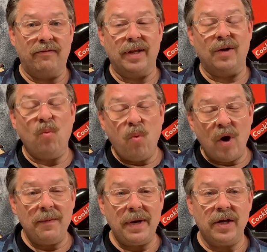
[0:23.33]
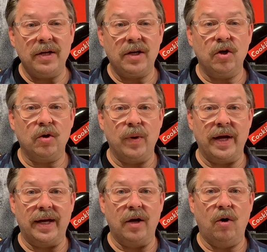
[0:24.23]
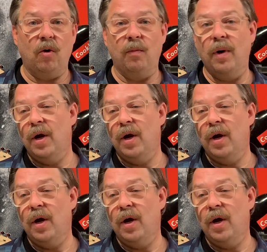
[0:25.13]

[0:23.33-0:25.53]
Like, what am I going to cook when I get home?